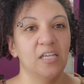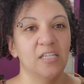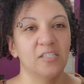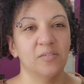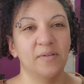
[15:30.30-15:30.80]

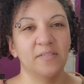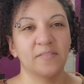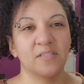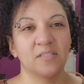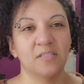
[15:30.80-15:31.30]
So about
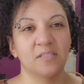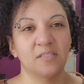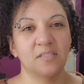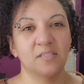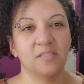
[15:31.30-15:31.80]

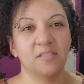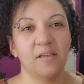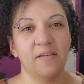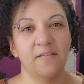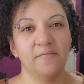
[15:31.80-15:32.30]

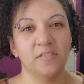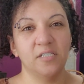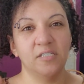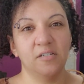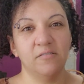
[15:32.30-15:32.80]

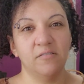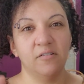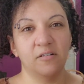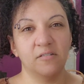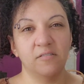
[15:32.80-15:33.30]
1,700
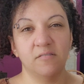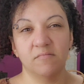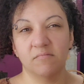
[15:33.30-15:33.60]
yards.